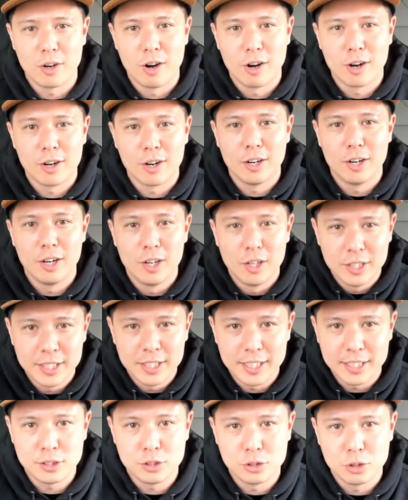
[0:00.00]
our
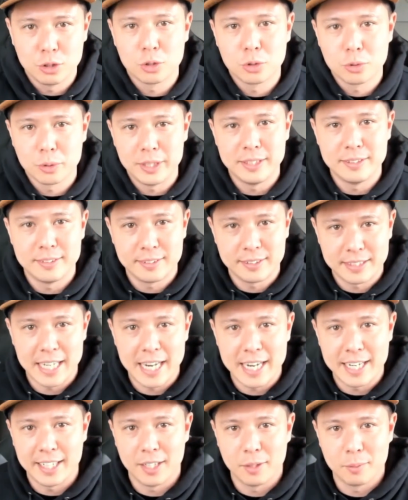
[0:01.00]
initial green
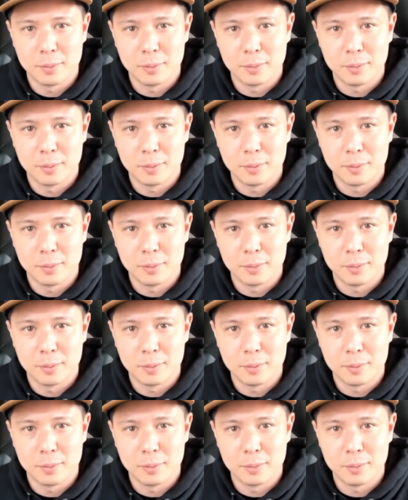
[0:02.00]
staking,